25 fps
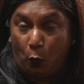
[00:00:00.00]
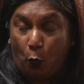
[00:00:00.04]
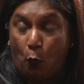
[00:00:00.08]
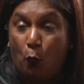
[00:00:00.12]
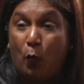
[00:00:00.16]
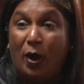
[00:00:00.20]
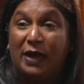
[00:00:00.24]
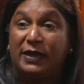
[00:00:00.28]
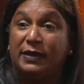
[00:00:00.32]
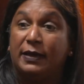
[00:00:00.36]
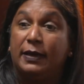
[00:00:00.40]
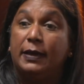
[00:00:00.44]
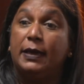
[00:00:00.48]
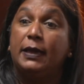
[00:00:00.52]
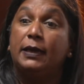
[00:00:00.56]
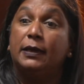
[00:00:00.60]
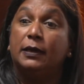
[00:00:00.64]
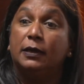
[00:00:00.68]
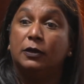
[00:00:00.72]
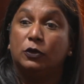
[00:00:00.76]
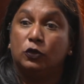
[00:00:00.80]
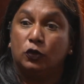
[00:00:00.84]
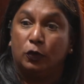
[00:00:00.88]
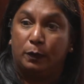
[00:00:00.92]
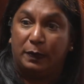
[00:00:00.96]
what
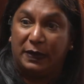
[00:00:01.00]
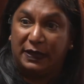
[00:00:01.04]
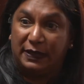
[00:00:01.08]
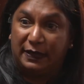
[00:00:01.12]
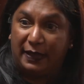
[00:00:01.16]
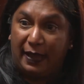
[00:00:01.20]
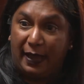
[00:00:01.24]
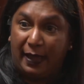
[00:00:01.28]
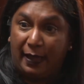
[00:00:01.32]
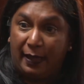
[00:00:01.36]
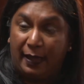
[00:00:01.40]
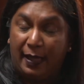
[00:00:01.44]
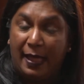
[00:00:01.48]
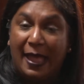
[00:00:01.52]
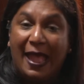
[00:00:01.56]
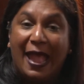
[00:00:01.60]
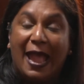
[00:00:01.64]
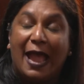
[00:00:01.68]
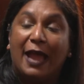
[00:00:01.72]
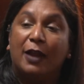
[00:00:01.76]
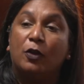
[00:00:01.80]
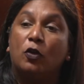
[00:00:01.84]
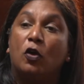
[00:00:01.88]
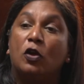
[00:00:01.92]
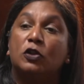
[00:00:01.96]
needed to be there,
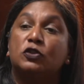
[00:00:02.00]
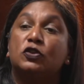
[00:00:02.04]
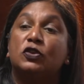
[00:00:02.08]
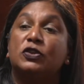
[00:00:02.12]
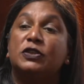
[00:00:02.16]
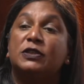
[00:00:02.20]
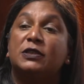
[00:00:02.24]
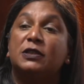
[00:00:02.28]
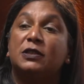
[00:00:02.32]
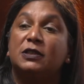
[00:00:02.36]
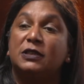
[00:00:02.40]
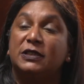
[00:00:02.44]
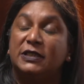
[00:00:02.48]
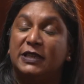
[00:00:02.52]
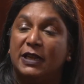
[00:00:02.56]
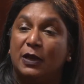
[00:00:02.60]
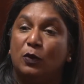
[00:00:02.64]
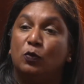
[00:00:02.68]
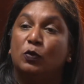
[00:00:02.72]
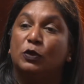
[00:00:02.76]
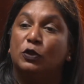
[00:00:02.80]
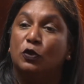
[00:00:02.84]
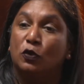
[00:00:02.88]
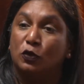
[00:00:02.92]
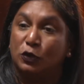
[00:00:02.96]
and also still deal
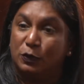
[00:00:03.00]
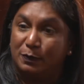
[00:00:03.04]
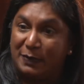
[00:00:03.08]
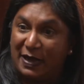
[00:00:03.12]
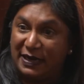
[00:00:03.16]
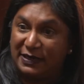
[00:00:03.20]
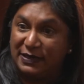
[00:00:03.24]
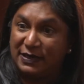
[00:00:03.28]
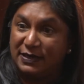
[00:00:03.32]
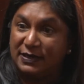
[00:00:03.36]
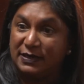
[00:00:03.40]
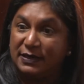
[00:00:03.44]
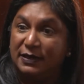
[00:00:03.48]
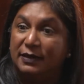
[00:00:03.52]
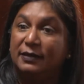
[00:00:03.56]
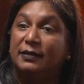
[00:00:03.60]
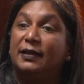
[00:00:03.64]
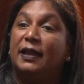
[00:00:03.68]
with those matters